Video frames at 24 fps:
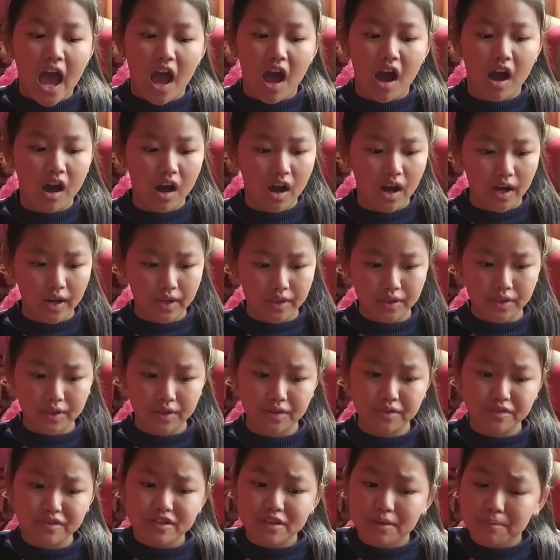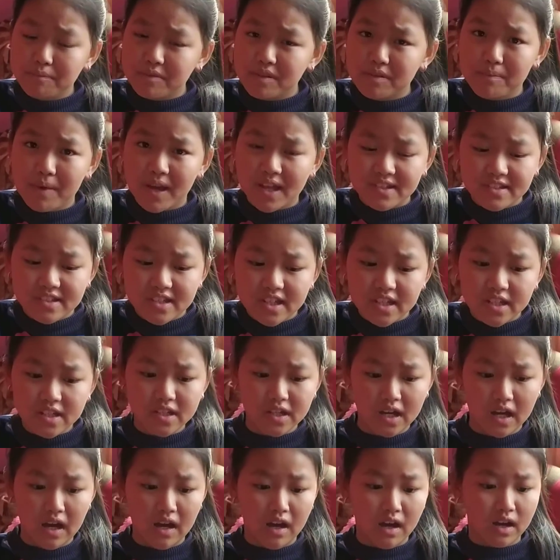Uh, you know, symptomatic
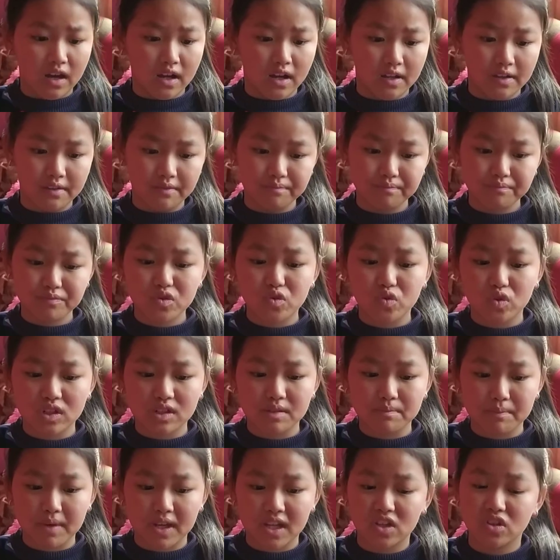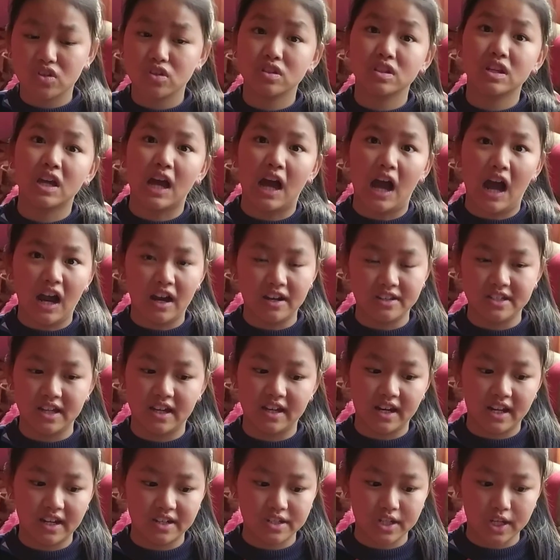uh, treatment are
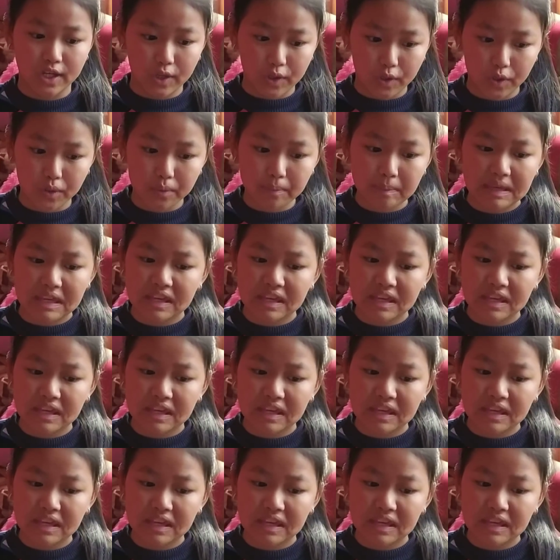done at home.